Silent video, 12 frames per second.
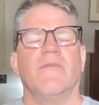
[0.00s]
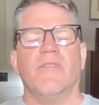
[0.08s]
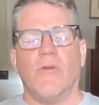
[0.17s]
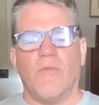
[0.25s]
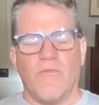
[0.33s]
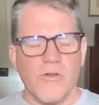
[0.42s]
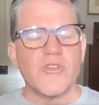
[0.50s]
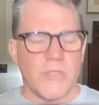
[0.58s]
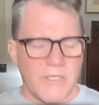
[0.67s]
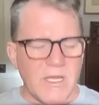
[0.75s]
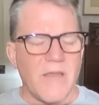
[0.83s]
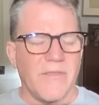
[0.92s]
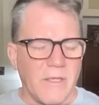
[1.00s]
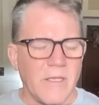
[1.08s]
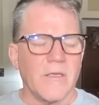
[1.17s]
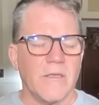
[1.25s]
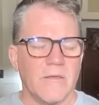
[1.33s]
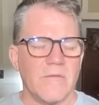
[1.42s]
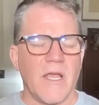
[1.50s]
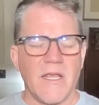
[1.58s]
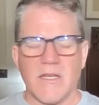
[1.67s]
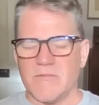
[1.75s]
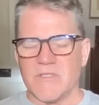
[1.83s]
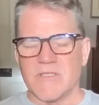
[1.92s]
for virtually nothing,
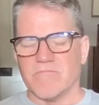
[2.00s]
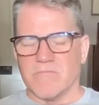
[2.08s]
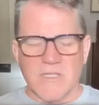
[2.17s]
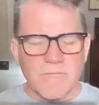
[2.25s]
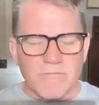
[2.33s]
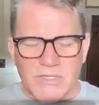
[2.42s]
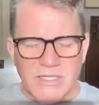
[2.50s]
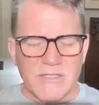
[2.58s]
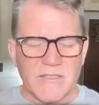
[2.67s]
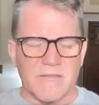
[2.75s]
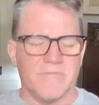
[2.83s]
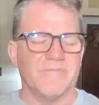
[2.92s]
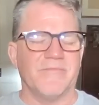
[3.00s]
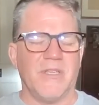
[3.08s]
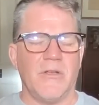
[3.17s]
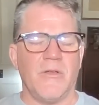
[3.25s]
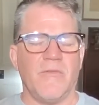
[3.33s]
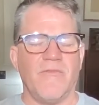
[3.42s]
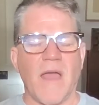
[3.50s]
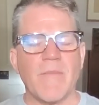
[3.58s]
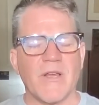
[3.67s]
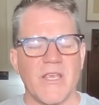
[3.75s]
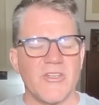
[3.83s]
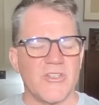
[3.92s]
right? It was complete,
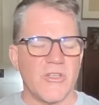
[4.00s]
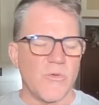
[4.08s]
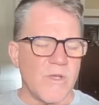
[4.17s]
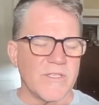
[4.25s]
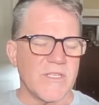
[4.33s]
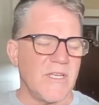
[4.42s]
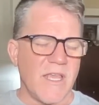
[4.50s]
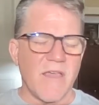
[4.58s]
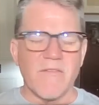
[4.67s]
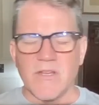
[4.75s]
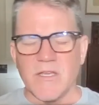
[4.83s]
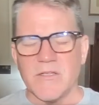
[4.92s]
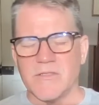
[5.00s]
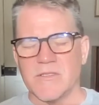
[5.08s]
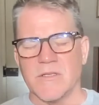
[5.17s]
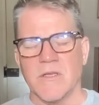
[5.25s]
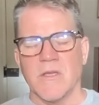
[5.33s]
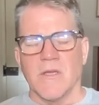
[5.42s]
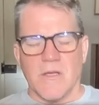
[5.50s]
fabrication. There wasn't any evidence.